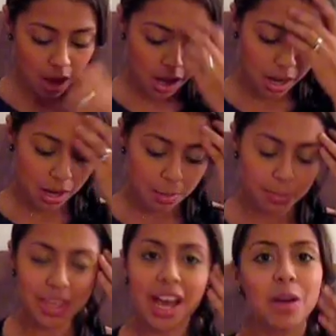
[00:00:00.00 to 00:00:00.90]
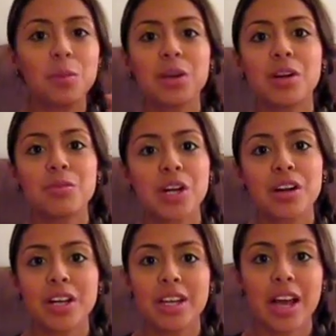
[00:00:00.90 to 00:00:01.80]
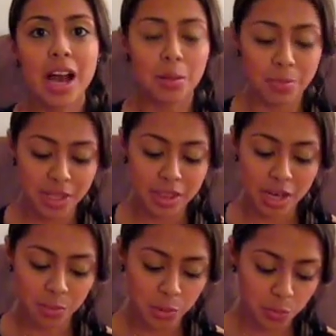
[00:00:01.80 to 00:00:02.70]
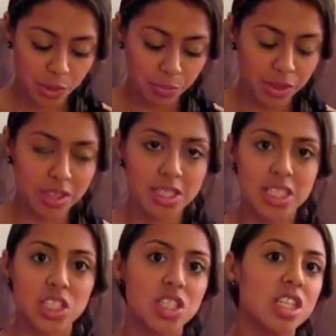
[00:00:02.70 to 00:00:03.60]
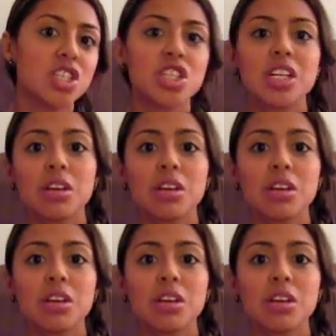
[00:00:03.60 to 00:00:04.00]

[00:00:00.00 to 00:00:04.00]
Um, yeah, we are very happy that we went with this decision.